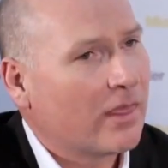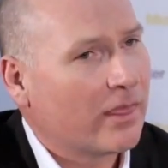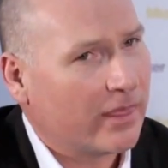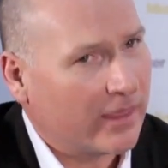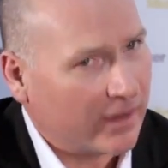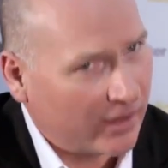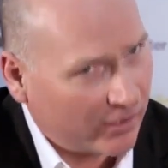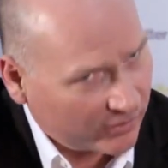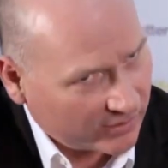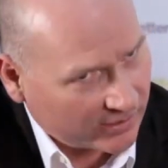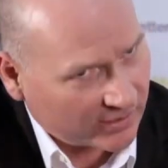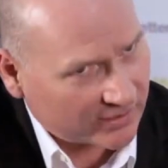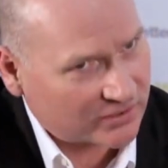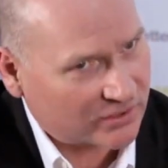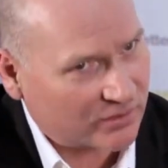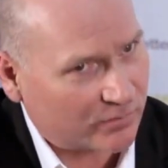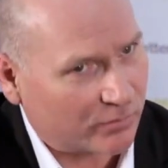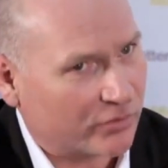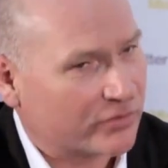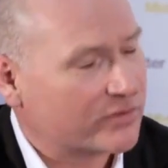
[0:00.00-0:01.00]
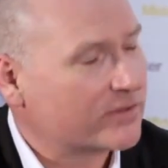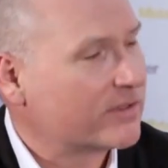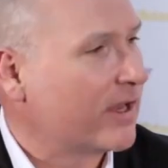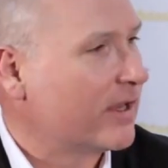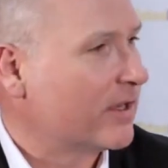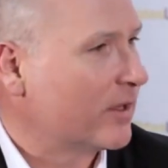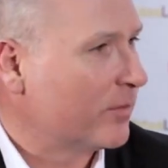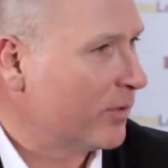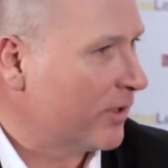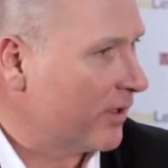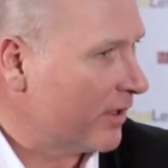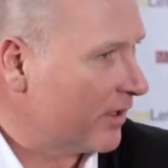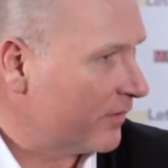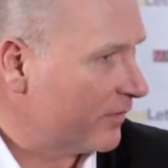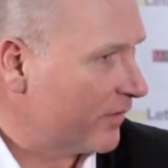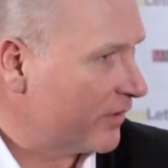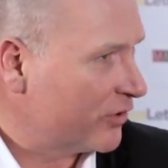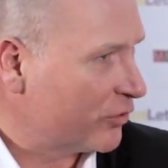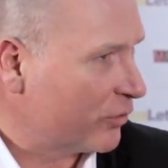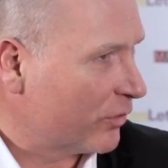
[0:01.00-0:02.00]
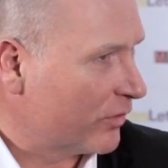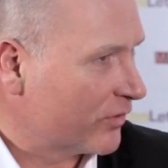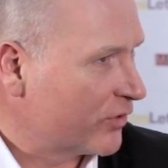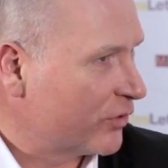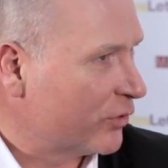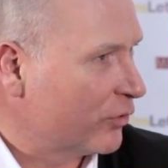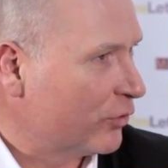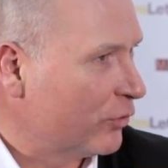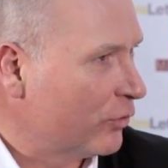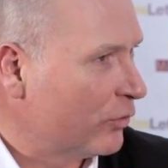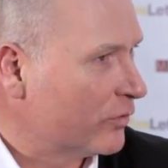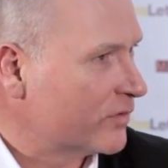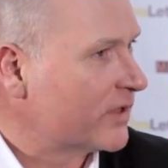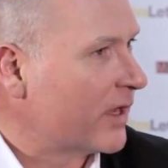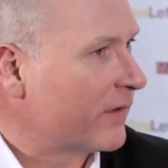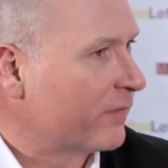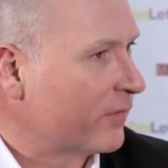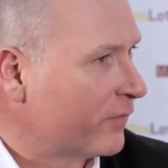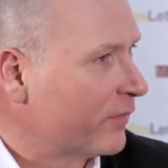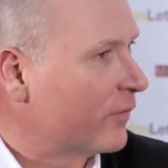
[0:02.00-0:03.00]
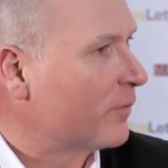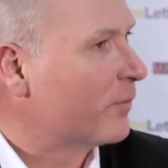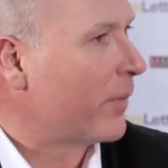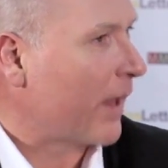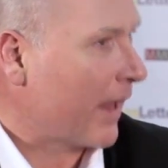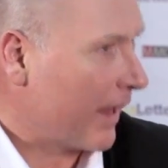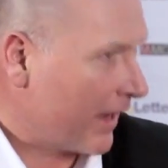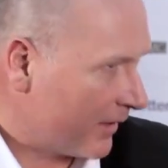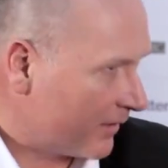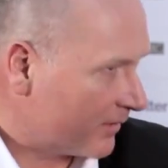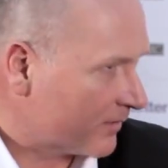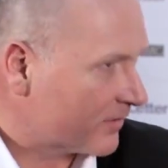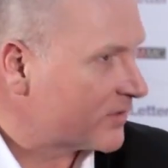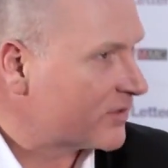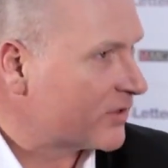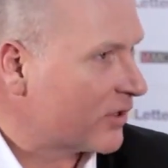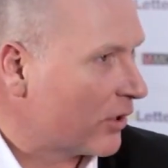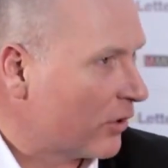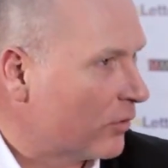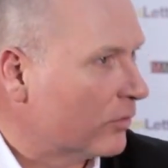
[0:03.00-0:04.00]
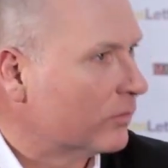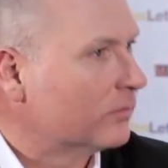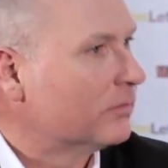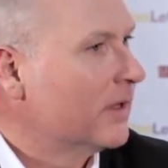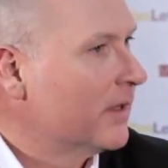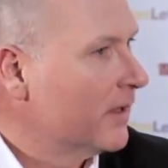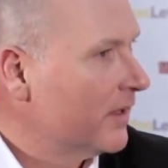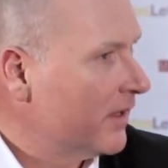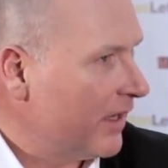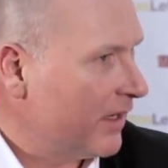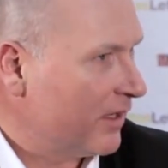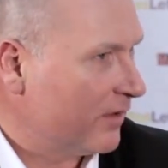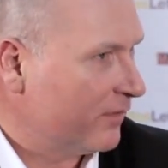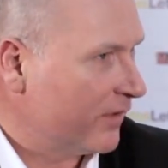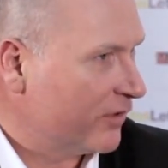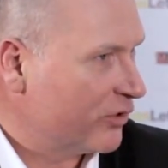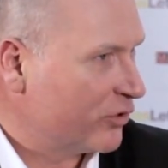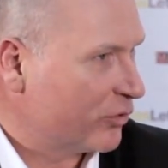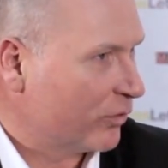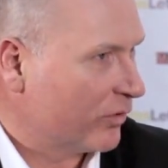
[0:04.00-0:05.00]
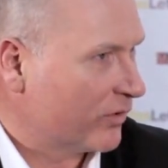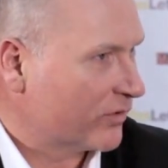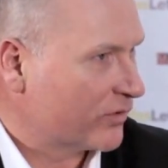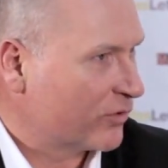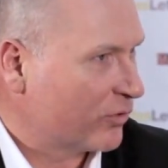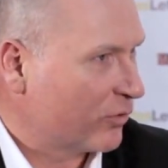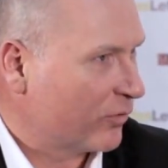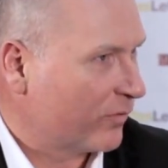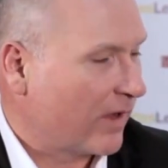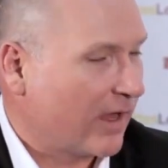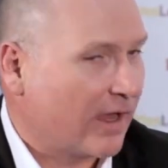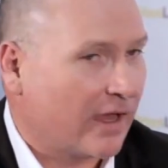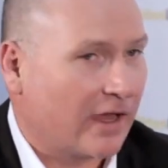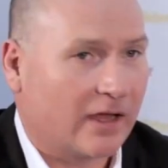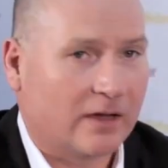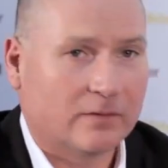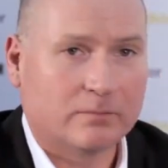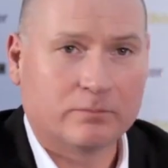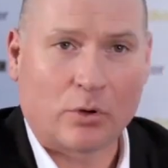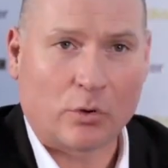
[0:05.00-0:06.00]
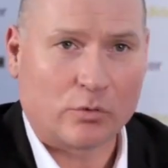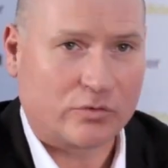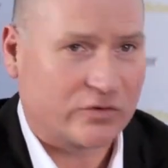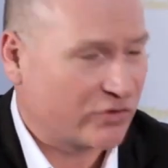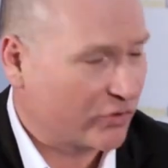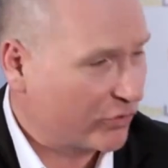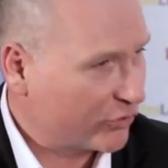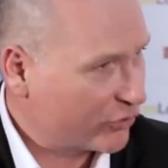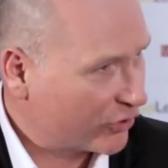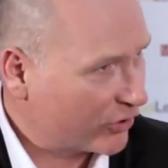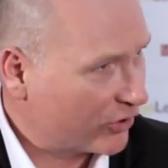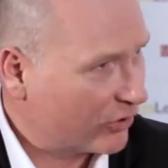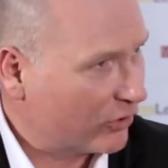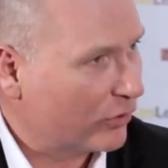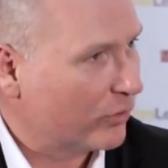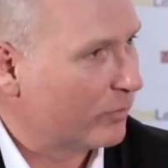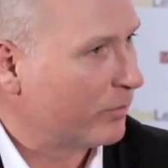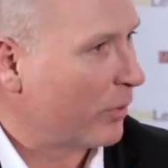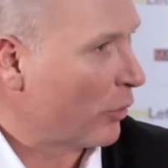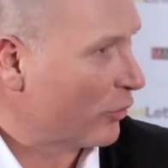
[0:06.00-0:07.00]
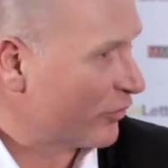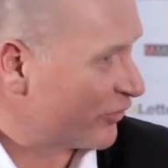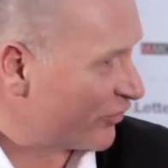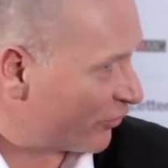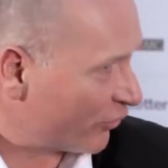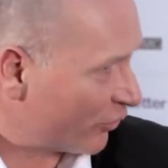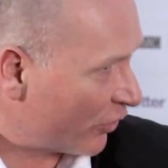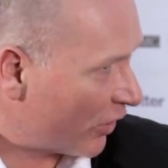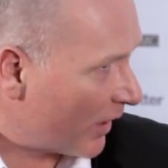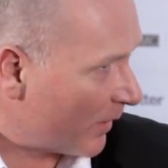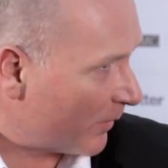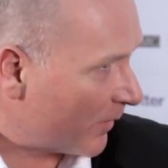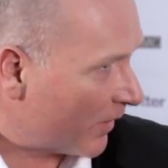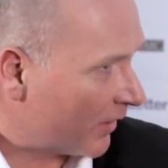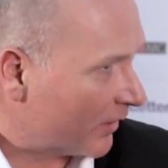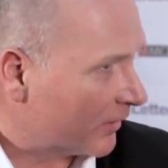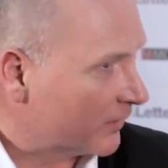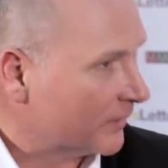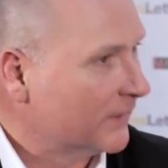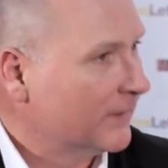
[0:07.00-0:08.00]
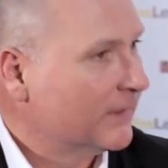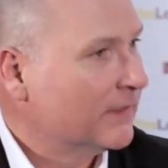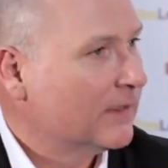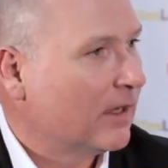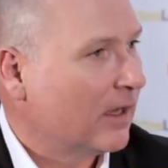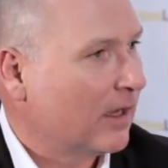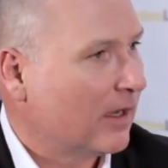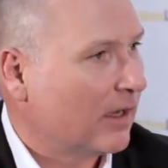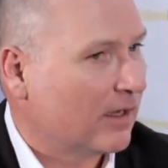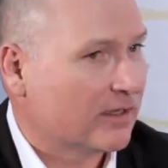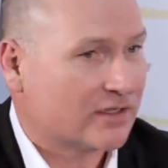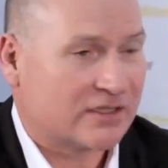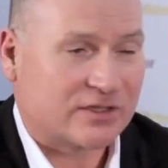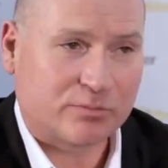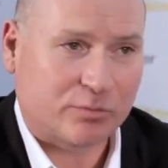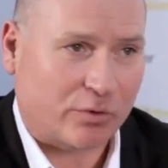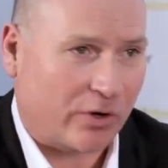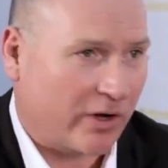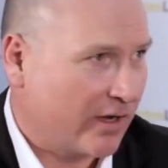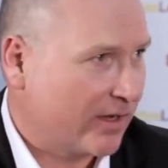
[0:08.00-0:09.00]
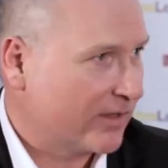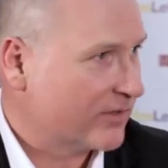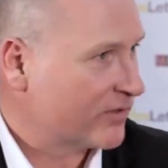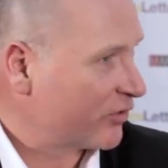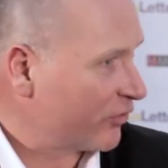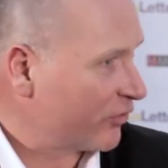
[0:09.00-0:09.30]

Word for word: their customers tend to be individuals who suffer from pain. So, mm-hmm. individuals who have had post surgical, post trauma, right. uh, sprains,